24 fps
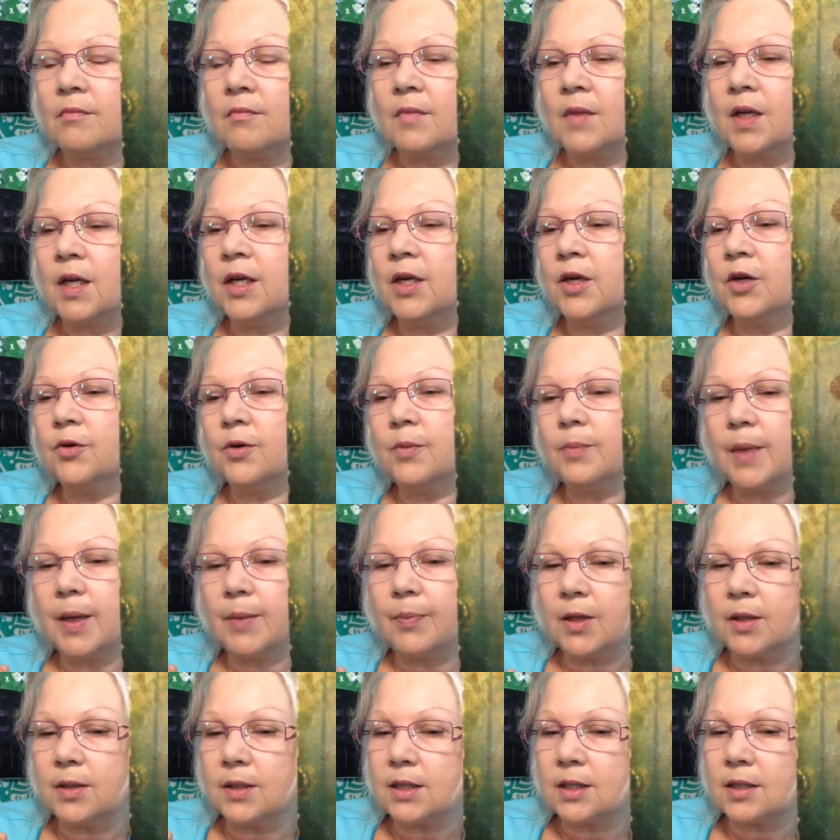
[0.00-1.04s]
You know, and
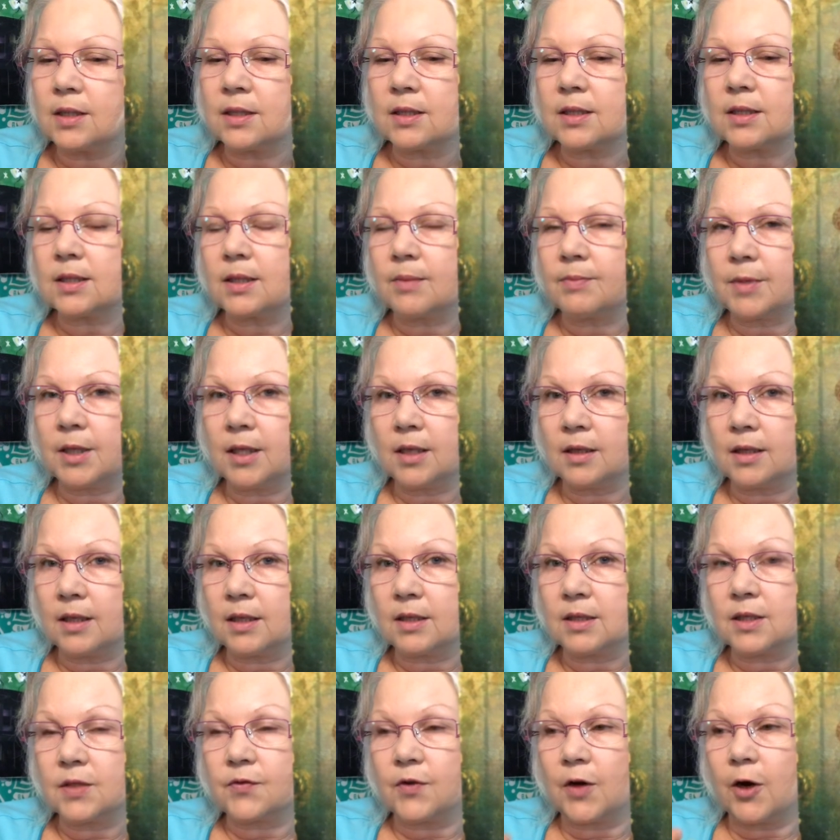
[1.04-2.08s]
maybe listen to something
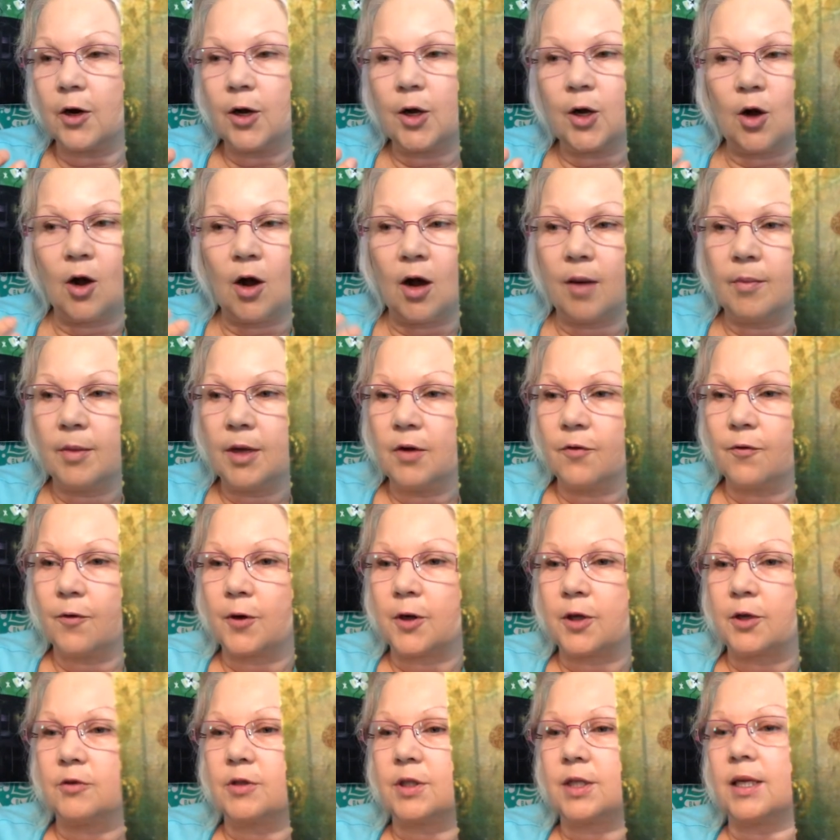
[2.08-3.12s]
that is very calming for
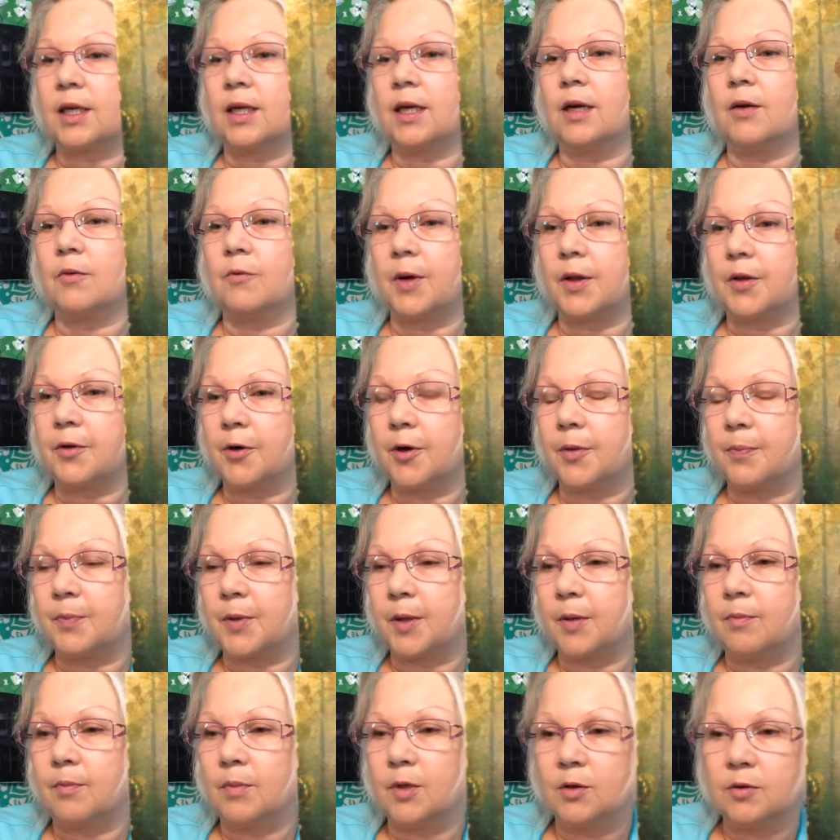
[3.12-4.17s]
you today, whether it
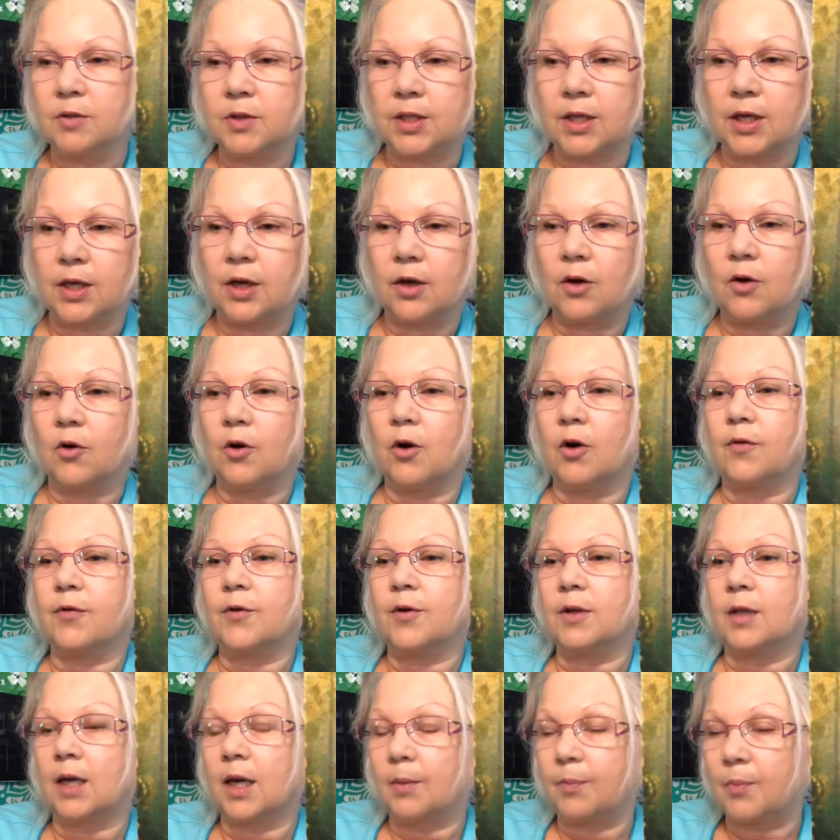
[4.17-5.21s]
be music, or if
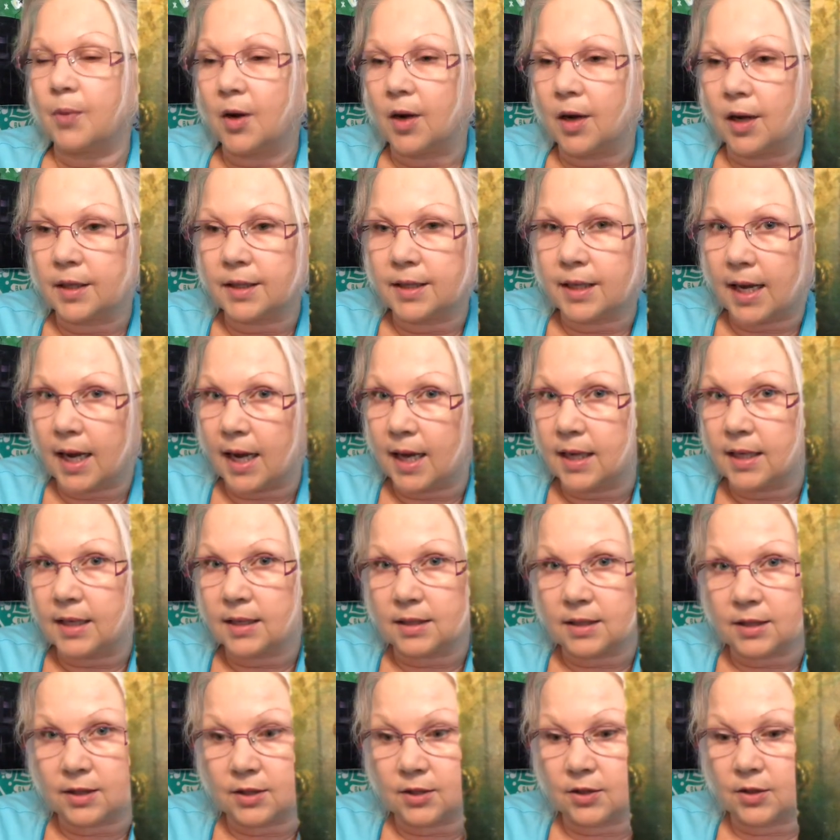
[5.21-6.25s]
you like
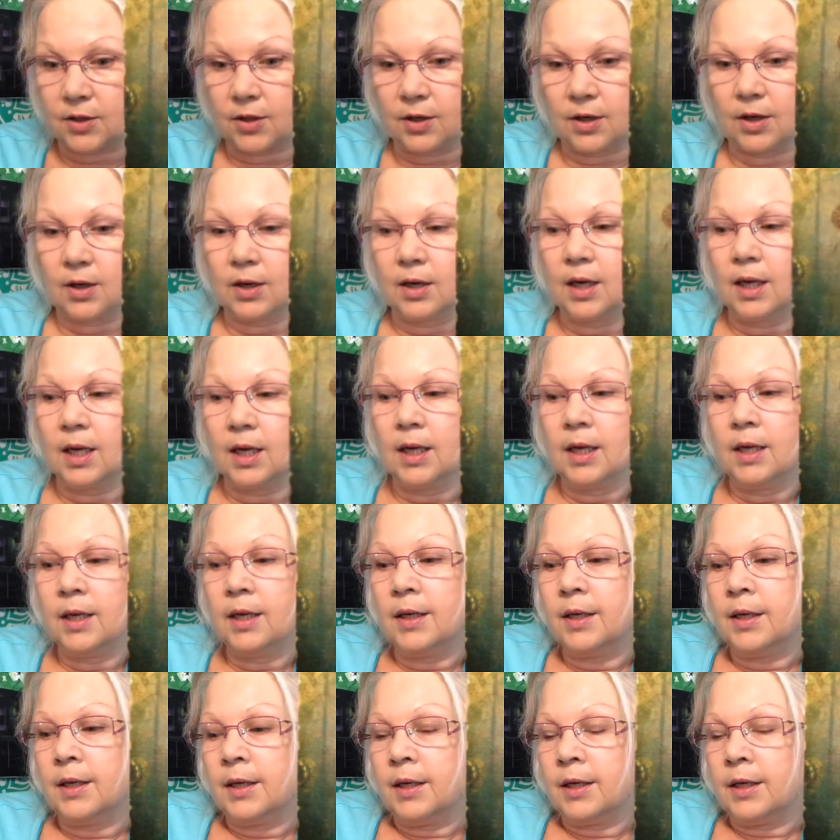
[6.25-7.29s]
podcasts, or,
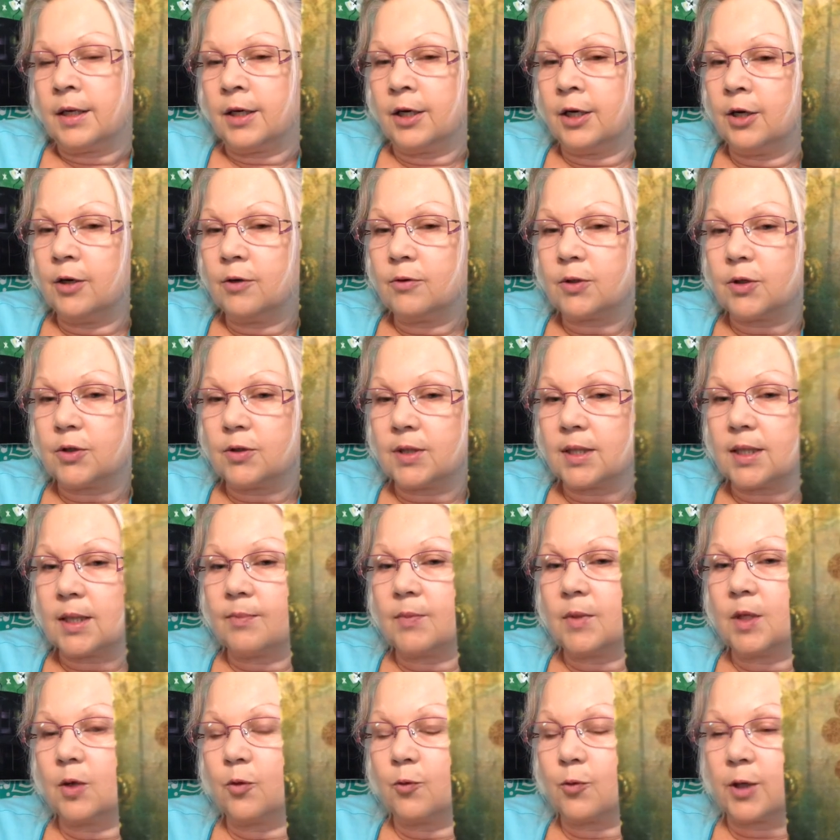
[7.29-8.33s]
you know, do
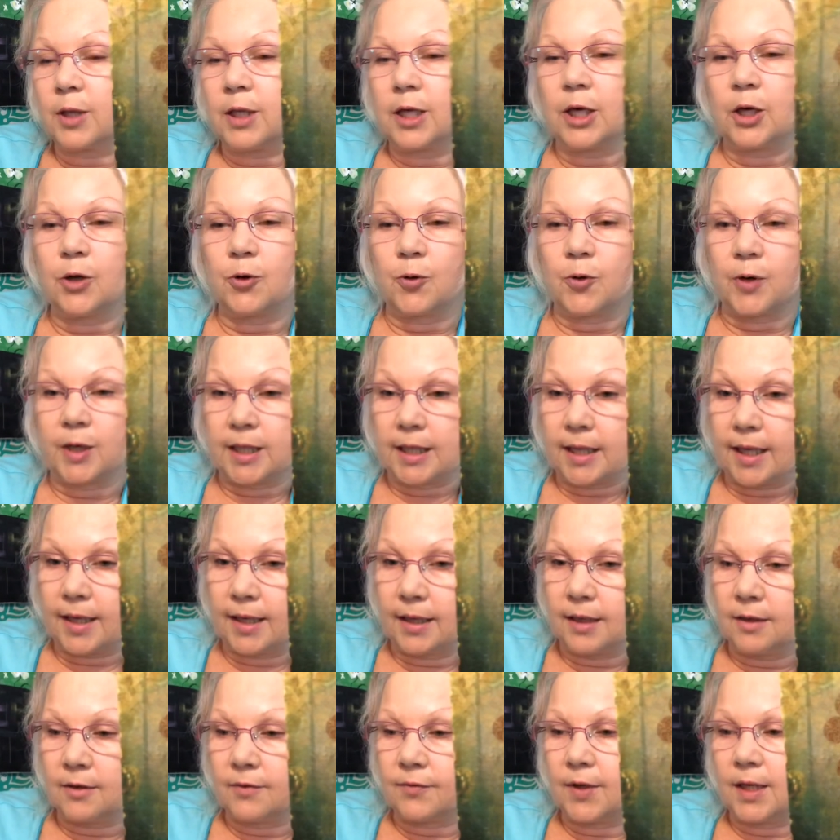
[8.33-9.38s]
something really
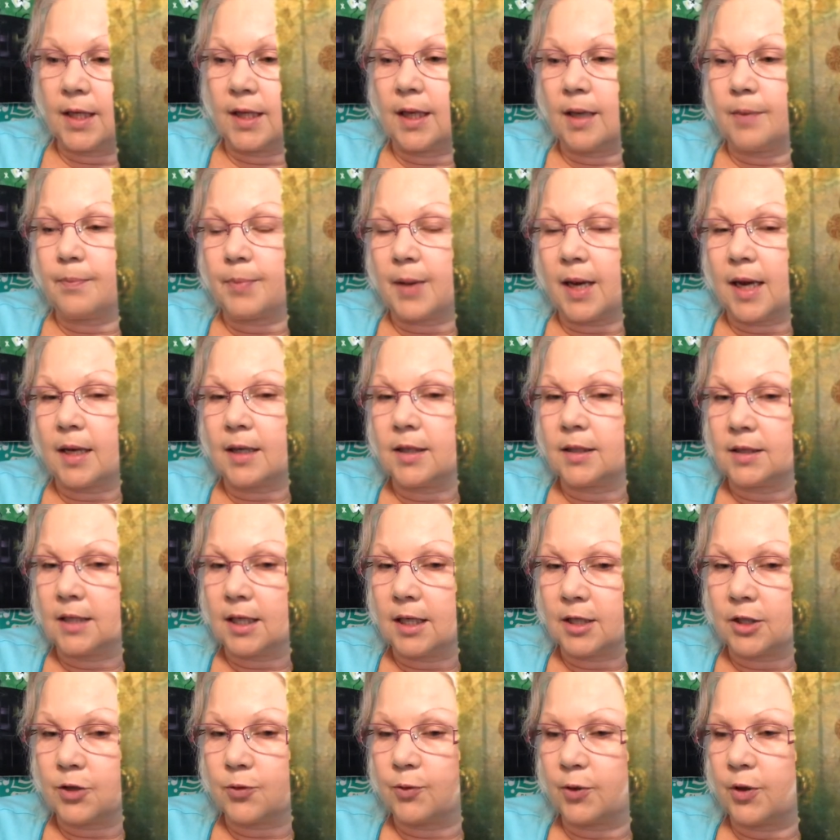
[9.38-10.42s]
creative and get back in
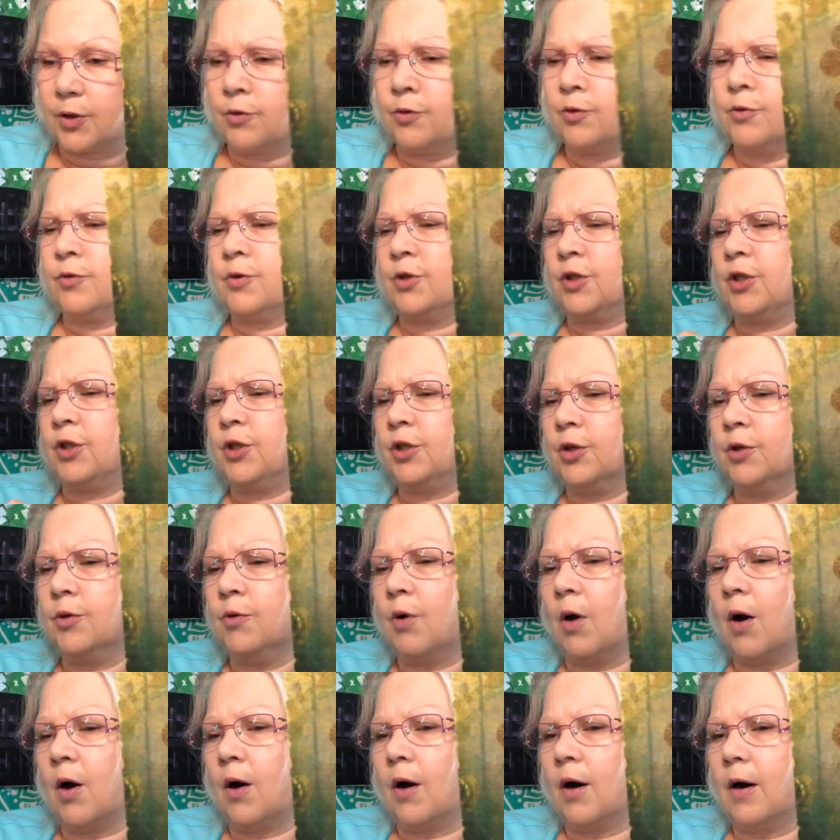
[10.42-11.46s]
touch with who you
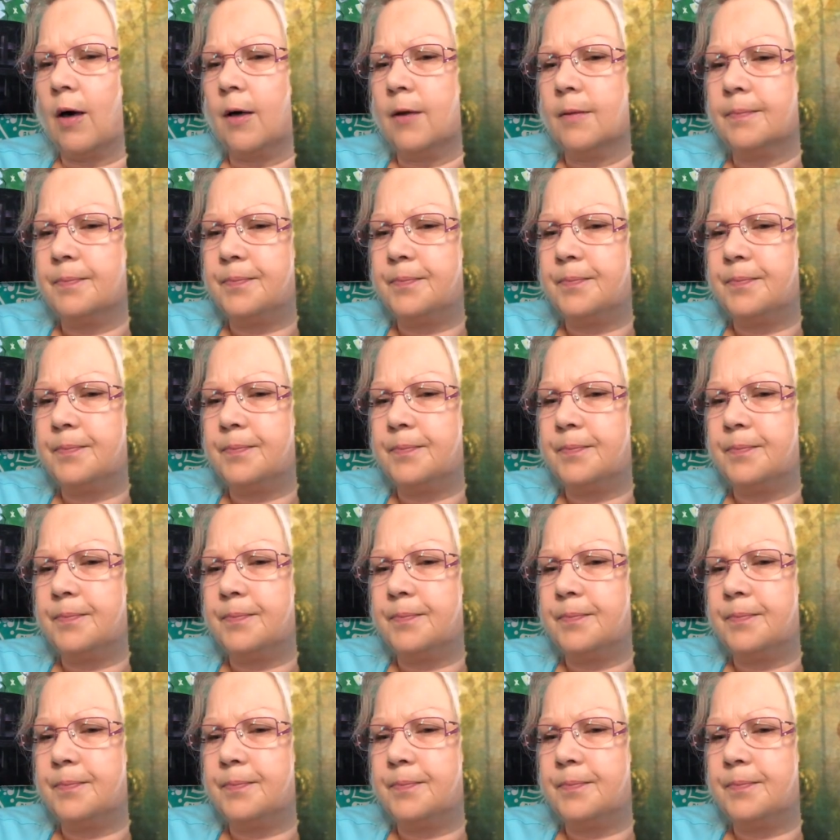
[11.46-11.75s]
are.